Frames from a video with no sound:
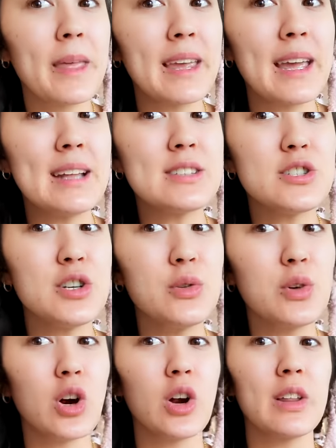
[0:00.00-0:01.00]
Like, it's too
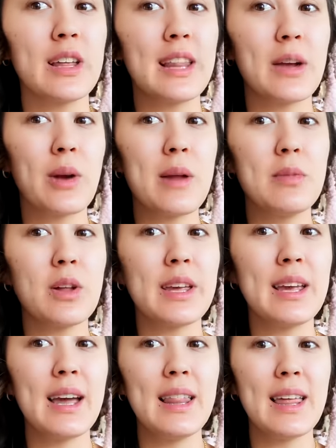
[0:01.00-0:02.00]
curly. Like, when I'm
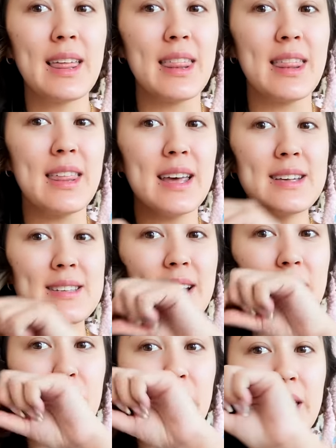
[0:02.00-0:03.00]
looking at like this,
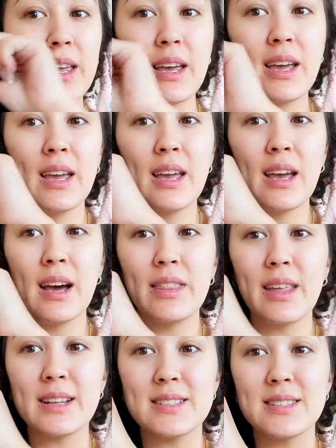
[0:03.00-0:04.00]
I'm like,
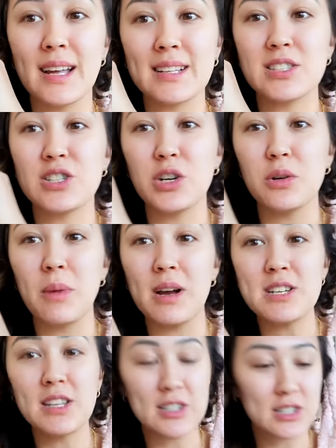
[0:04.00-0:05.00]
that's too
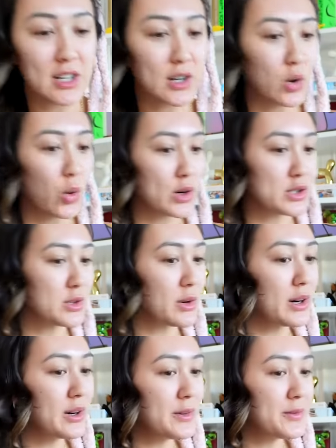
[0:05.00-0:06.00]
much. It looks like a
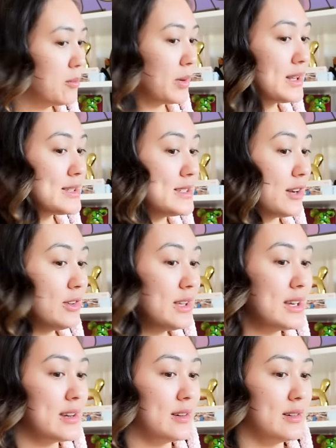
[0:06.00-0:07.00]
corkscrew. But it's
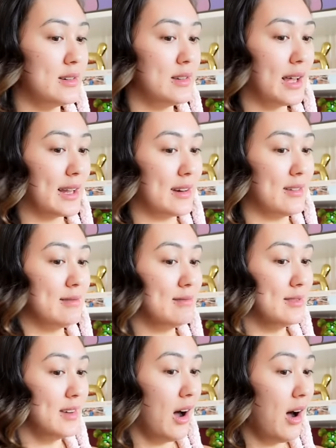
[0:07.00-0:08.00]
definitely like
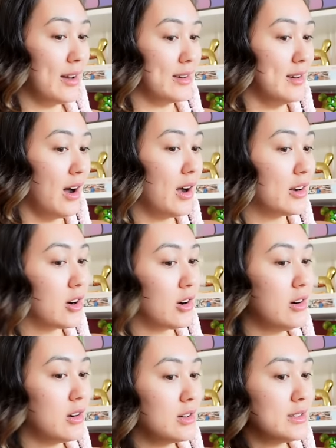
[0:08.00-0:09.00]
not
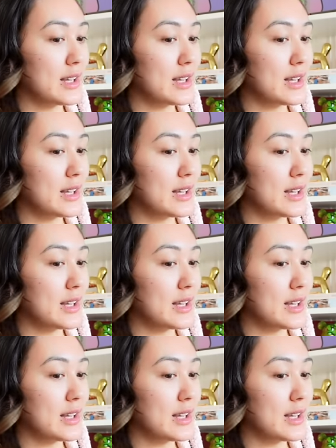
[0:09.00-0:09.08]
curled.